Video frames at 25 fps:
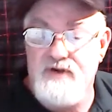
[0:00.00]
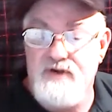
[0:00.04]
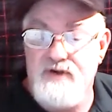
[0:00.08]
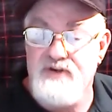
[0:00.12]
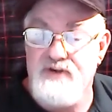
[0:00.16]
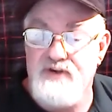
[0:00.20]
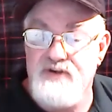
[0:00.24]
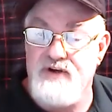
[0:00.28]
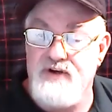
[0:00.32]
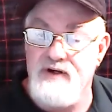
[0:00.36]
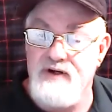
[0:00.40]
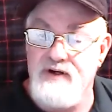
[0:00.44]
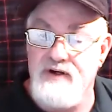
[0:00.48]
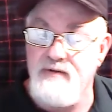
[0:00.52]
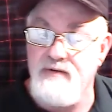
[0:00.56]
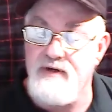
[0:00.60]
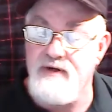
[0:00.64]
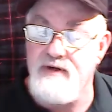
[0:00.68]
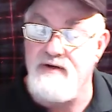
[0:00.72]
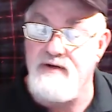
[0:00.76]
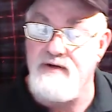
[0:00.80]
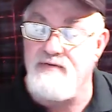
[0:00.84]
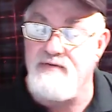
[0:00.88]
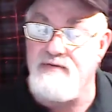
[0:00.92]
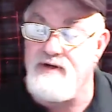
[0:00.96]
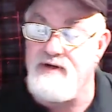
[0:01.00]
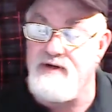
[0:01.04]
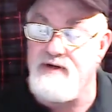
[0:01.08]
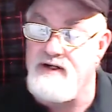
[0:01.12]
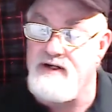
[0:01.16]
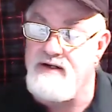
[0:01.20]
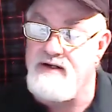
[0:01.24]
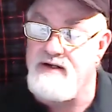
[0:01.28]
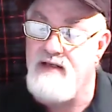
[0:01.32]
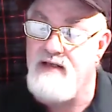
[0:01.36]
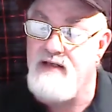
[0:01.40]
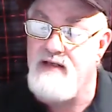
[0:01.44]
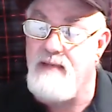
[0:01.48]
of cider, wouldn't it?
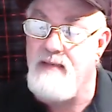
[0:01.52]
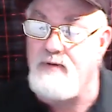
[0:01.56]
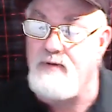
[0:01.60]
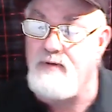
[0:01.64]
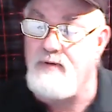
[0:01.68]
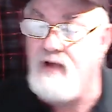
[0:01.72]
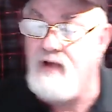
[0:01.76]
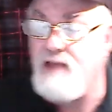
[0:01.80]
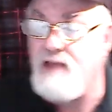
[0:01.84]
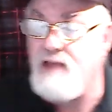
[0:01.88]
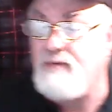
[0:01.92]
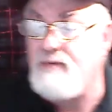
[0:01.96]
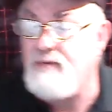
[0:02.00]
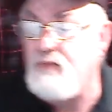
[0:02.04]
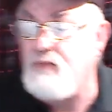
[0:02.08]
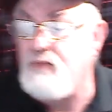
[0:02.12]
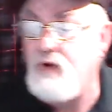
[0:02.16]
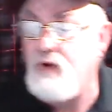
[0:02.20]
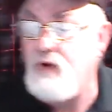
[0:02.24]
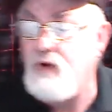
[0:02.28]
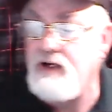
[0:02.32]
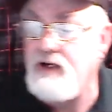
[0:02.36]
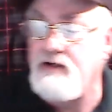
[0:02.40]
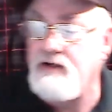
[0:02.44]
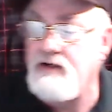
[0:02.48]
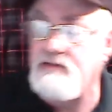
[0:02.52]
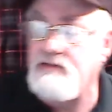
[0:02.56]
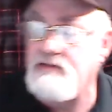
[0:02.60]
Really, apple wine.